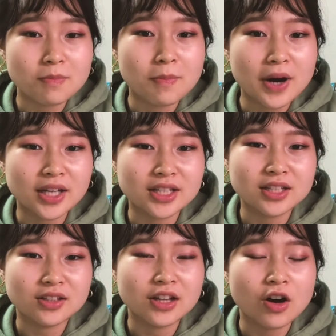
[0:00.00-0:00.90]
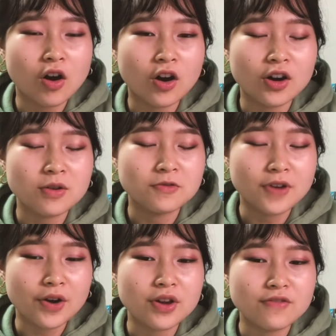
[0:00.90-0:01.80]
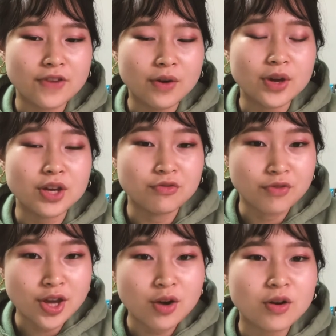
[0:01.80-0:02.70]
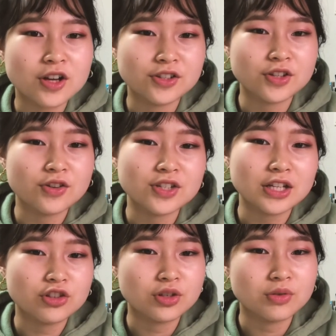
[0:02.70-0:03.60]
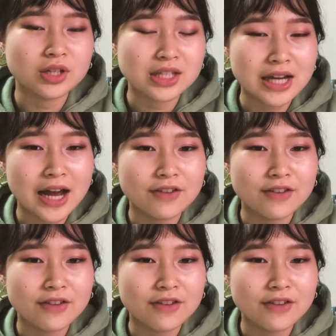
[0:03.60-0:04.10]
but there are very, very real concerns that students have.